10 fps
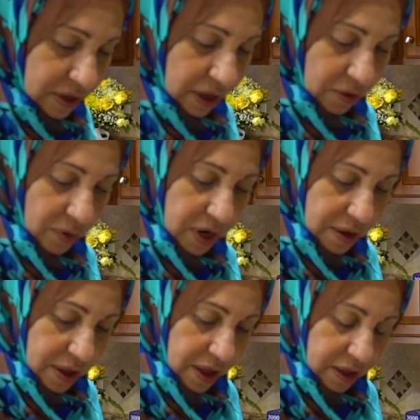I want
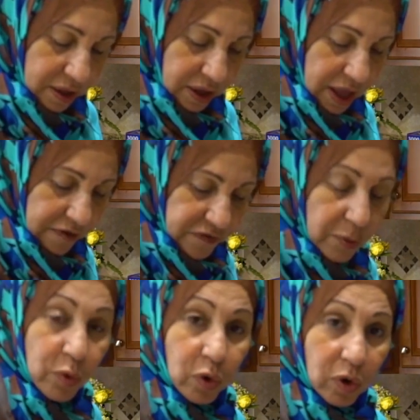to have the
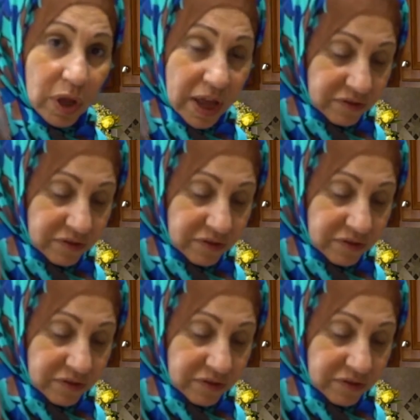burgo have